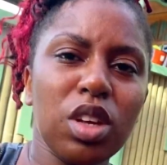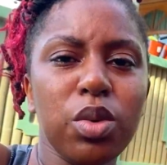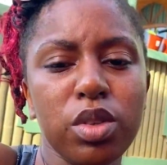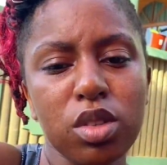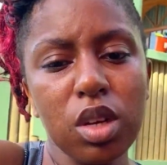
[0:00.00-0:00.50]
I
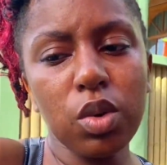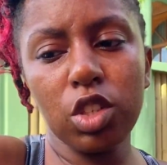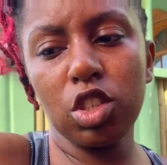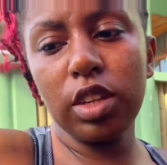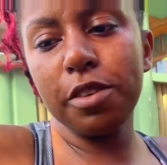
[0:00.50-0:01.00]
was now
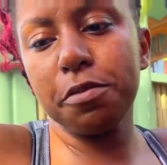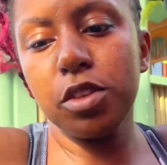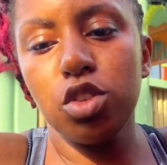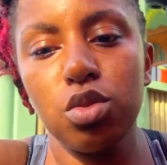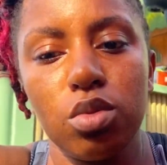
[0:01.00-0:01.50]
watching a
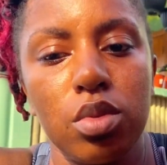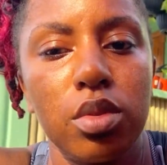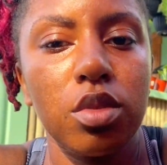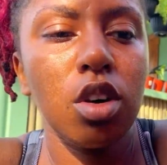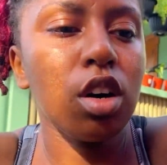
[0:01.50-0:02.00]
video
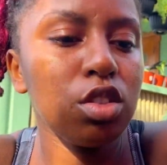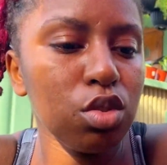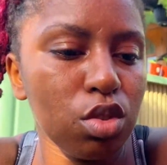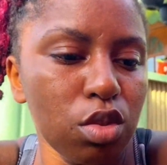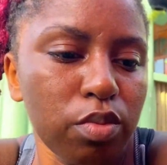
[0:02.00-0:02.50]
on
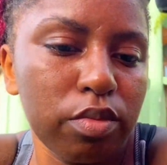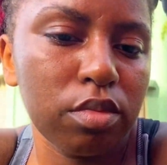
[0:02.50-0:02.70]
YouTube,